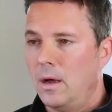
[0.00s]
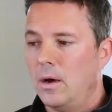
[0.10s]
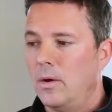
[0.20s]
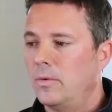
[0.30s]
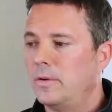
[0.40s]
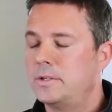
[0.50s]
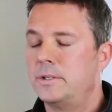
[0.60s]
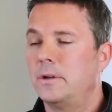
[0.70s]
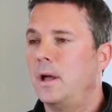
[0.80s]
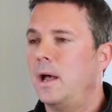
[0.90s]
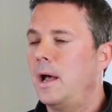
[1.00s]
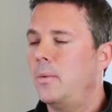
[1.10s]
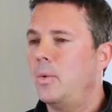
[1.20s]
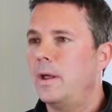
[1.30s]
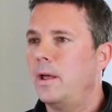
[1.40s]
Oh, sure. I
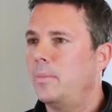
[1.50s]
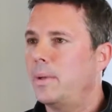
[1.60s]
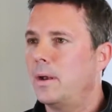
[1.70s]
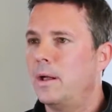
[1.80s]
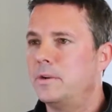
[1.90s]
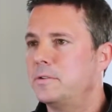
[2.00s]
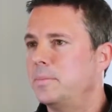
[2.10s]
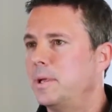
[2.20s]
want to help out hundreds of